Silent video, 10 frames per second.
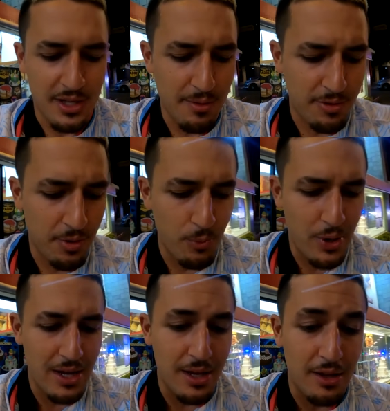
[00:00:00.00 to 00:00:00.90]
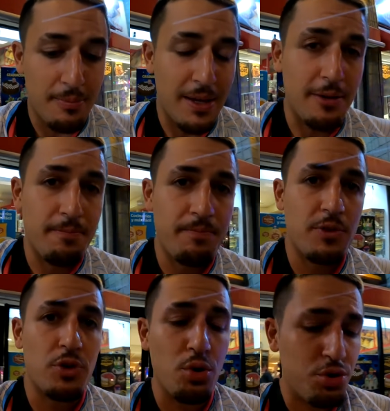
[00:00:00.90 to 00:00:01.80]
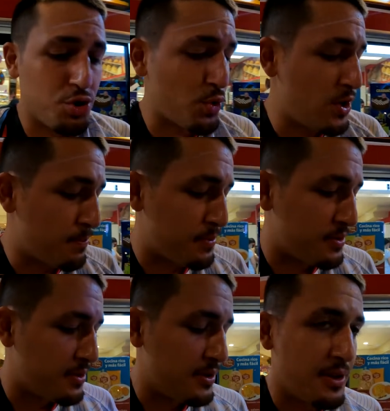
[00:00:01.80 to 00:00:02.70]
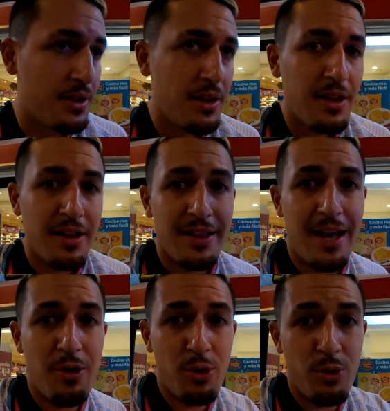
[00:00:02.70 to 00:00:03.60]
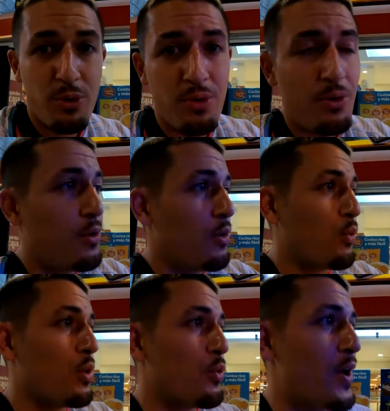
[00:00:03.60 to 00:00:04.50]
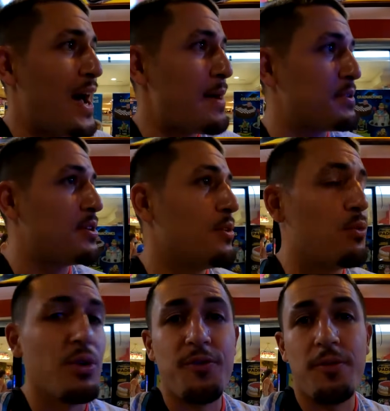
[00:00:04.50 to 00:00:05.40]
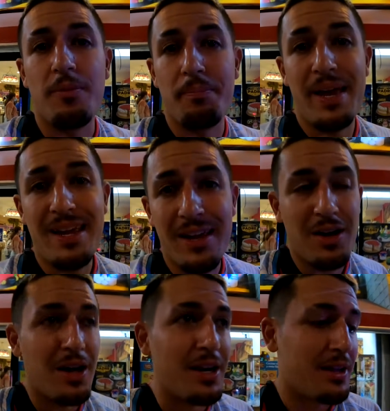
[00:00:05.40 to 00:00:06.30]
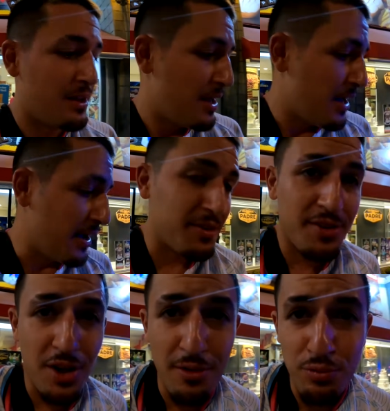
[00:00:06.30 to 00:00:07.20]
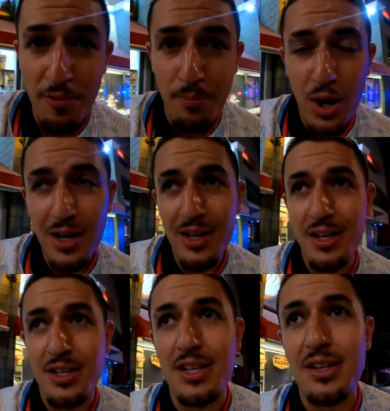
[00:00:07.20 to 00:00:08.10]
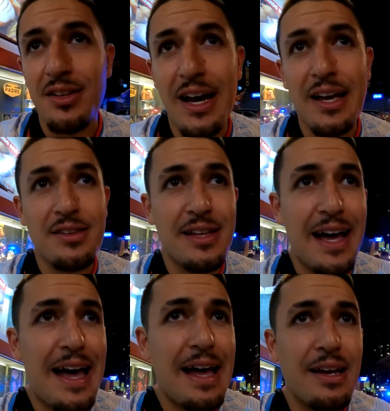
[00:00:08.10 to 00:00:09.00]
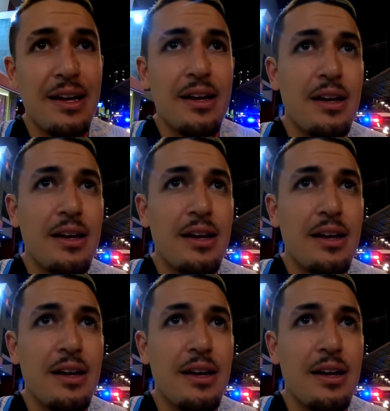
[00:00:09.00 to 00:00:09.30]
to give some ratings, man, those shrimps that were were wrapped with bacon on it and stuffed with marlin and cheese, guys. That